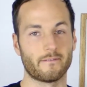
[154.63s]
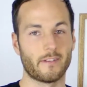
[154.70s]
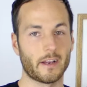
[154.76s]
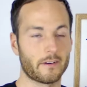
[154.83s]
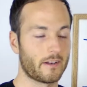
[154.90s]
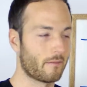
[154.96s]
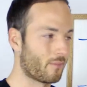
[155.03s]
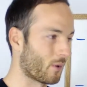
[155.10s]

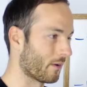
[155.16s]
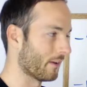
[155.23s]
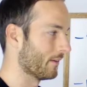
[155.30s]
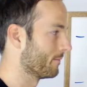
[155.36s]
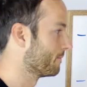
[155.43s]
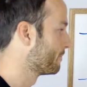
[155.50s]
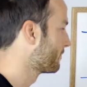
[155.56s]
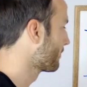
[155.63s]
Very important.
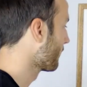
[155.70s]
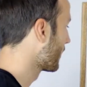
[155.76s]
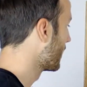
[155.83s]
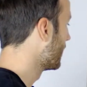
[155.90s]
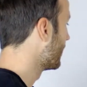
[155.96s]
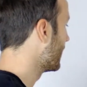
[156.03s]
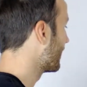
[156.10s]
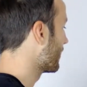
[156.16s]

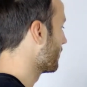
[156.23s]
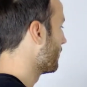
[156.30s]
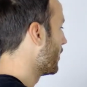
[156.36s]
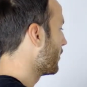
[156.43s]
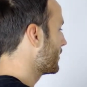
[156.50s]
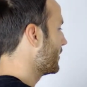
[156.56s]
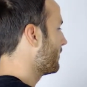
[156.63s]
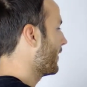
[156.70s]
Now for
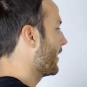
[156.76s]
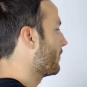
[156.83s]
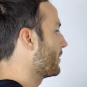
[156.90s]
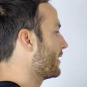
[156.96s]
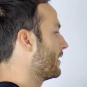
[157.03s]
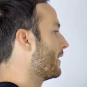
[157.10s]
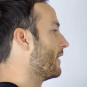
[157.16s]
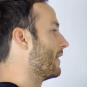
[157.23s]

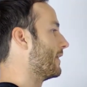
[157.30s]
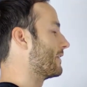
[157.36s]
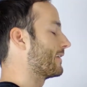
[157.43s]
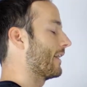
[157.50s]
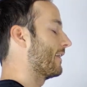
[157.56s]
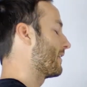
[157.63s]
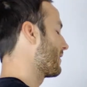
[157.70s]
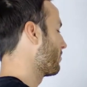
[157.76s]
multifamily, it's
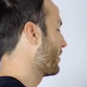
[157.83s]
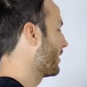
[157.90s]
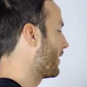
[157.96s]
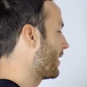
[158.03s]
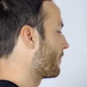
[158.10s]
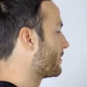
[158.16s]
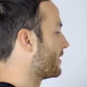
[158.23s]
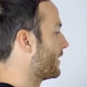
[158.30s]
kind of the complete
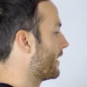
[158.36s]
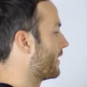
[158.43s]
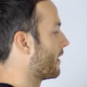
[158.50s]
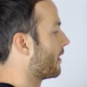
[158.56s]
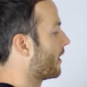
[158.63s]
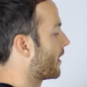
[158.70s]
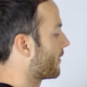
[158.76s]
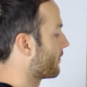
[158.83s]
opposite in a
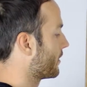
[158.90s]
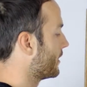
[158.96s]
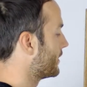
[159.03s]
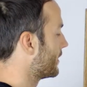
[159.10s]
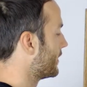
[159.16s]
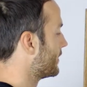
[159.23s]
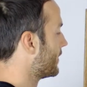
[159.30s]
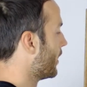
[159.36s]
lot of
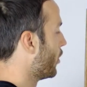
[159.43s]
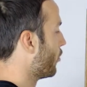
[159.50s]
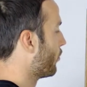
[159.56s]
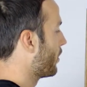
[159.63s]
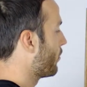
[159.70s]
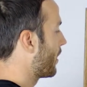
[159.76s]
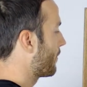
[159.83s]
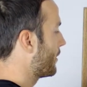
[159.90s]
reasons.
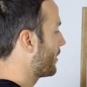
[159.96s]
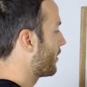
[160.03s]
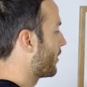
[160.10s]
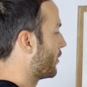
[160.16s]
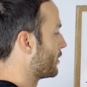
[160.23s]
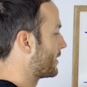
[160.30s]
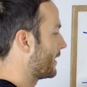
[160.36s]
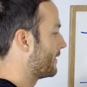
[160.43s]
We want to be
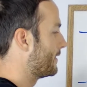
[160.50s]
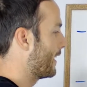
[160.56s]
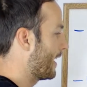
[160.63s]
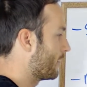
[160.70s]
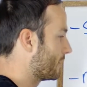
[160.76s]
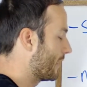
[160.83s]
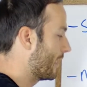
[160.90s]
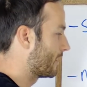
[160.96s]
close to
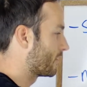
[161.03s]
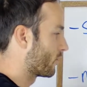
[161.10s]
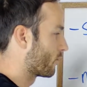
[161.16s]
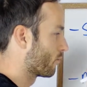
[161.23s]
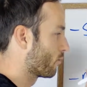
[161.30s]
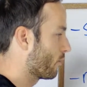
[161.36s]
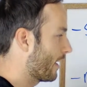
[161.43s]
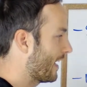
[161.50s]
downtown, so
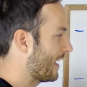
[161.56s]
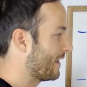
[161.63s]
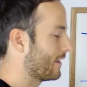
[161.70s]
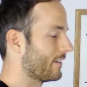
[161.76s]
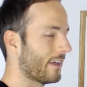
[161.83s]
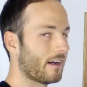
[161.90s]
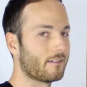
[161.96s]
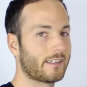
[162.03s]
right in the
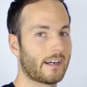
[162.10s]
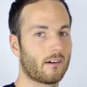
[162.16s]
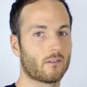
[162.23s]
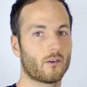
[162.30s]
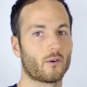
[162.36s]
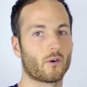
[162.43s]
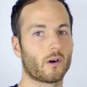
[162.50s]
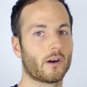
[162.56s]
downtown
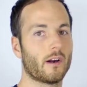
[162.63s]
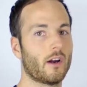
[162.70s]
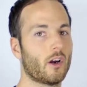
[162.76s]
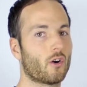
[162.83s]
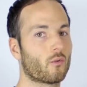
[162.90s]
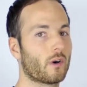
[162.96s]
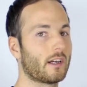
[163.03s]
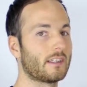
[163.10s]
core,
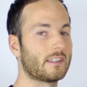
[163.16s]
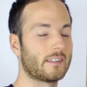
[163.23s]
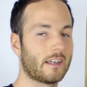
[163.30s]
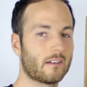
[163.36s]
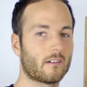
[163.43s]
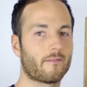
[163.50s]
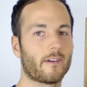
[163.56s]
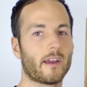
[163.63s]
whereas
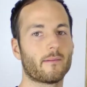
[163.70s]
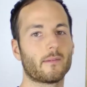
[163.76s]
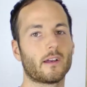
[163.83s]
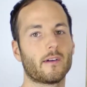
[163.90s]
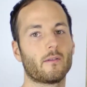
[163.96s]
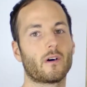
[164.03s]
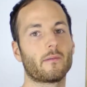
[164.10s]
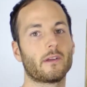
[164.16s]
single family,
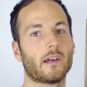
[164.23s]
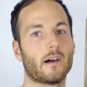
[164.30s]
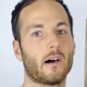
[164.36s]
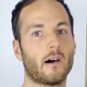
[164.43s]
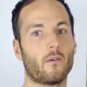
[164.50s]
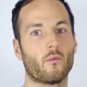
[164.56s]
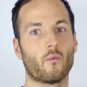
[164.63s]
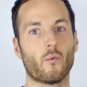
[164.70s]
we want to be
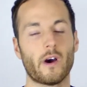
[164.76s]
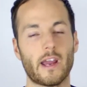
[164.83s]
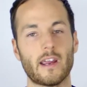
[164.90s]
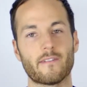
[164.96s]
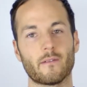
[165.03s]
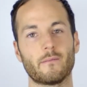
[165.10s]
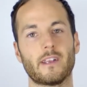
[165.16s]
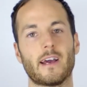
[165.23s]
away
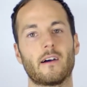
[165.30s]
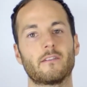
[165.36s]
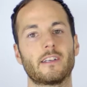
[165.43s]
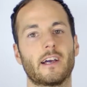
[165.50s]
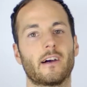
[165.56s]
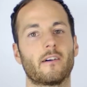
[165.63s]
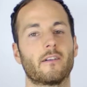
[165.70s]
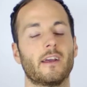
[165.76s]
from
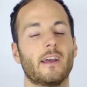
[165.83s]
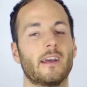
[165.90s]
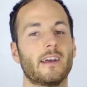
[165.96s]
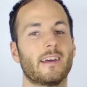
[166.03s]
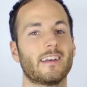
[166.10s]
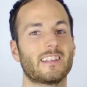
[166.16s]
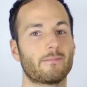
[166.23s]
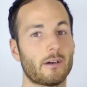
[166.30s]
downtown,
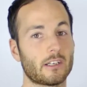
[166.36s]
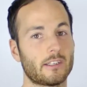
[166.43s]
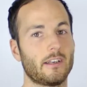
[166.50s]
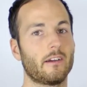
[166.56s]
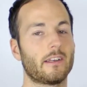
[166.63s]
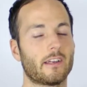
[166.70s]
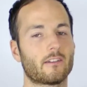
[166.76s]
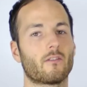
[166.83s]
especially
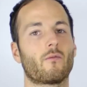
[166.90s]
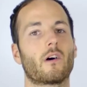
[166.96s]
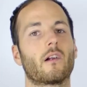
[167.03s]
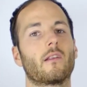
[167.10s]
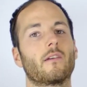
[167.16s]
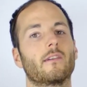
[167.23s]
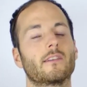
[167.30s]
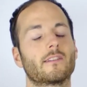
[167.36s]
here in
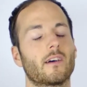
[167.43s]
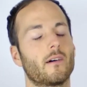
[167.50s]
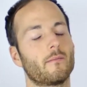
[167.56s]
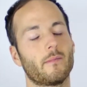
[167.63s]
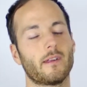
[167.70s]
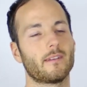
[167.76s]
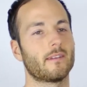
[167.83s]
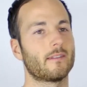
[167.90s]
Kitchener-Waterloo.
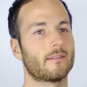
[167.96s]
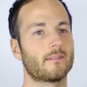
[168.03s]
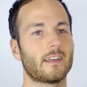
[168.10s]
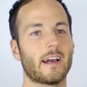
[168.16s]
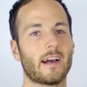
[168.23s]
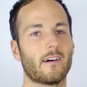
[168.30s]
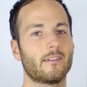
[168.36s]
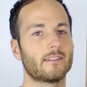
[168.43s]
Some
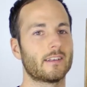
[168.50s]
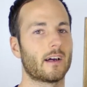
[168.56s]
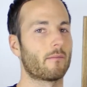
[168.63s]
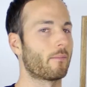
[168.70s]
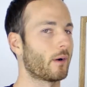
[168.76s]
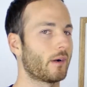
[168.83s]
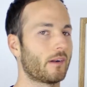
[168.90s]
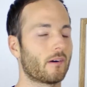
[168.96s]
towns in
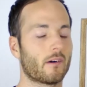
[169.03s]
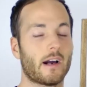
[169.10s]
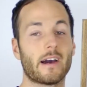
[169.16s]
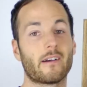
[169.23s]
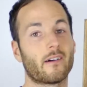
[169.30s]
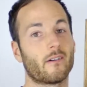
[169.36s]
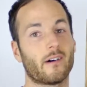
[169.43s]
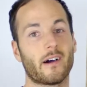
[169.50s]
Alberta, or I
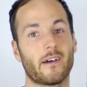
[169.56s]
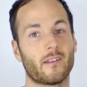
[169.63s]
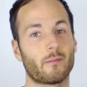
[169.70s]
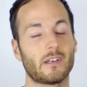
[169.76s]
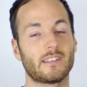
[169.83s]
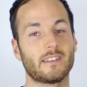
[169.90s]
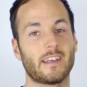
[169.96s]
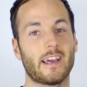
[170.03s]
don't know, other
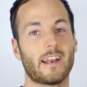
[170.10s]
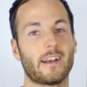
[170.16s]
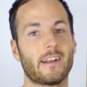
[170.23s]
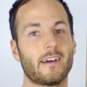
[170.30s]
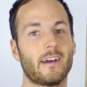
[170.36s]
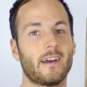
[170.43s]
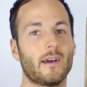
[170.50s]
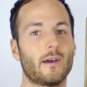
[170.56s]
places in
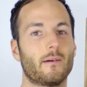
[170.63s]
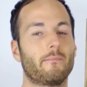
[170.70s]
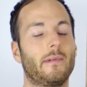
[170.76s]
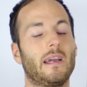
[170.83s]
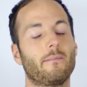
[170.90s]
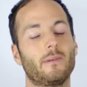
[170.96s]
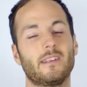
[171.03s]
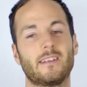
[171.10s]
Canada
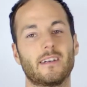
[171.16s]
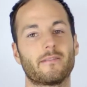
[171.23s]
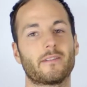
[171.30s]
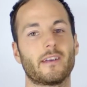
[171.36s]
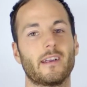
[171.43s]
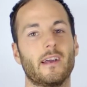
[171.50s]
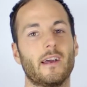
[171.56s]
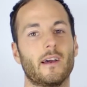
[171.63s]
might be
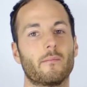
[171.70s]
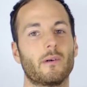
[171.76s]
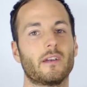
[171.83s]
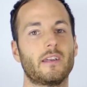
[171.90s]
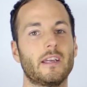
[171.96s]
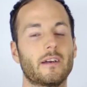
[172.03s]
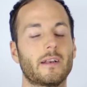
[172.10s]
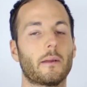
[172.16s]
different, but
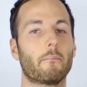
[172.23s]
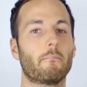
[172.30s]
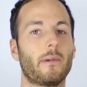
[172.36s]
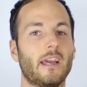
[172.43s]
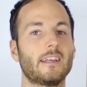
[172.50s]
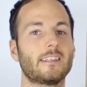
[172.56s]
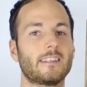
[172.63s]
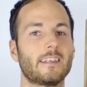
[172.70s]
here in a
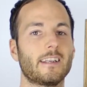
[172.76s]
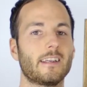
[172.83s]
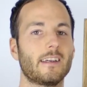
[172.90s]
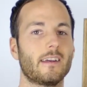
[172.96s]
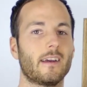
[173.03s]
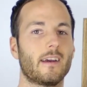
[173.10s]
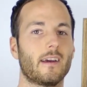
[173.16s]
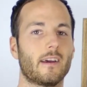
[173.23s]
big
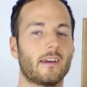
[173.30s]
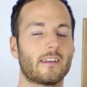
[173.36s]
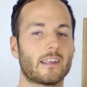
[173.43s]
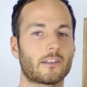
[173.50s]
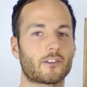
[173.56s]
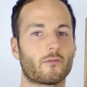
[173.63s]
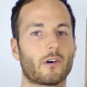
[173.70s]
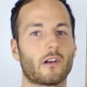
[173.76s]
city, in
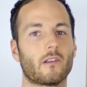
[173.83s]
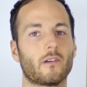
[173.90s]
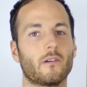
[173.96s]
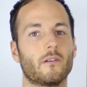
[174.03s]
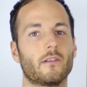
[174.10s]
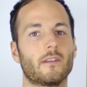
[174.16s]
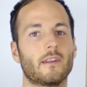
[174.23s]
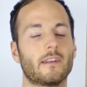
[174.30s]

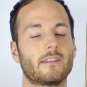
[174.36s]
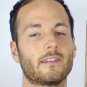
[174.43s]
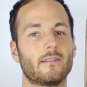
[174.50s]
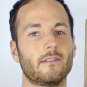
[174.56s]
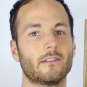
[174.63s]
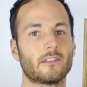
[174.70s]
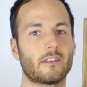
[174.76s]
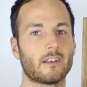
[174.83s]
Kitchener-Waterloo,
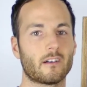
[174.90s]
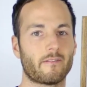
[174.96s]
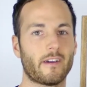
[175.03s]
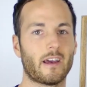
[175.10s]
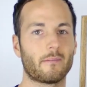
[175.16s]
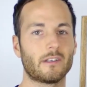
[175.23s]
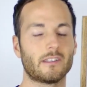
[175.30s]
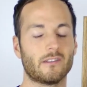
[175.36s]
your single
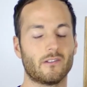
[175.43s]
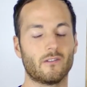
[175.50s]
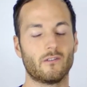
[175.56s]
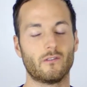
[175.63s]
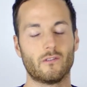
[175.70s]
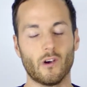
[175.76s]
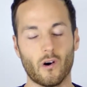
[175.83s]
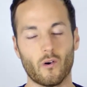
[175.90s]
families
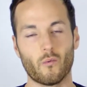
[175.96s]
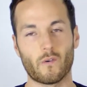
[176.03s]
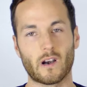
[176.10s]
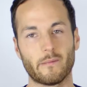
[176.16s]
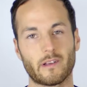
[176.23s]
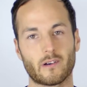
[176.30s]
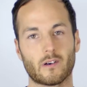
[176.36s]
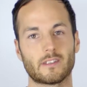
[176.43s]
don't
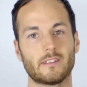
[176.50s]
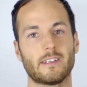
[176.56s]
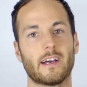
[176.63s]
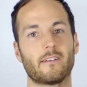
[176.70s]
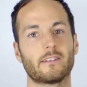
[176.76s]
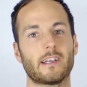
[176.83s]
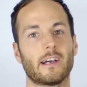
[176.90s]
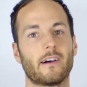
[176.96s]
want to be close to
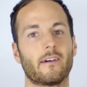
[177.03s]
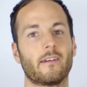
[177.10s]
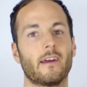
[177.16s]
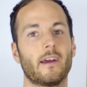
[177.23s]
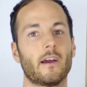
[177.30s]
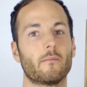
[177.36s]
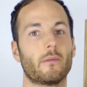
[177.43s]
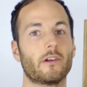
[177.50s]
downtown,
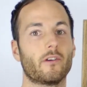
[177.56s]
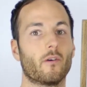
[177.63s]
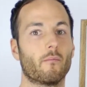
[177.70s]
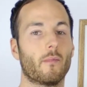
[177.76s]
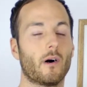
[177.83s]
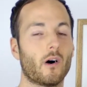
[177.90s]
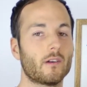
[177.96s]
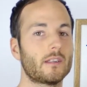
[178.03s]
but your
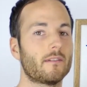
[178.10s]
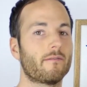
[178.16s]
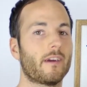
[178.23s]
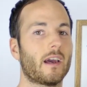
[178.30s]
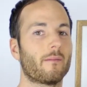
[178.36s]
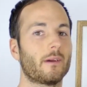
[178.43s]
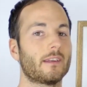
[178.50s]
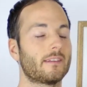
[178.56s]

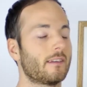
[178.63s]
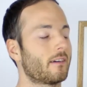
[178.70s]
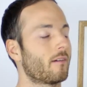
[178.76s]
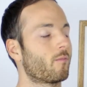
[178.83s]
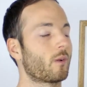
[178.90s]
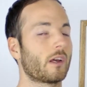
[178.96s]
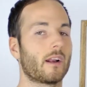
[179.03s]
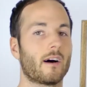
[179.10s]
multifamily is the
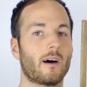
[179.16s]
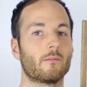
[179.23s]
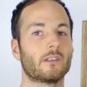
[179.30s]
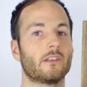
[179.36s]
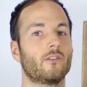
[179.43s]
complete opposite.